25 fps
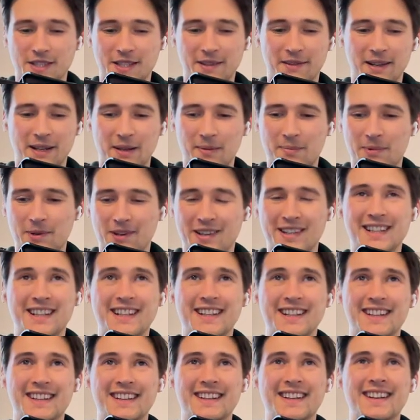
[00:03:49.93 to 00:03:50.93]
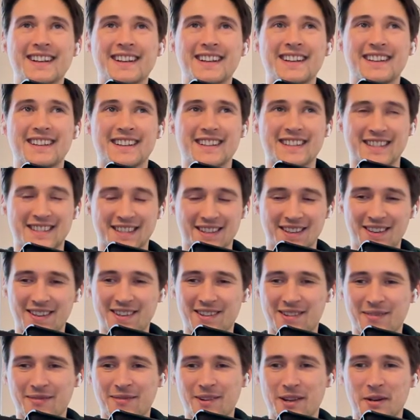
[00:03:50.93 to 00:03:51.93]
developer, so
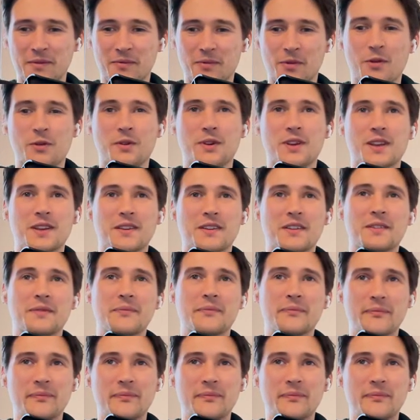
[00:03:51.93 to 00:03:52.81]
you're very wrong here.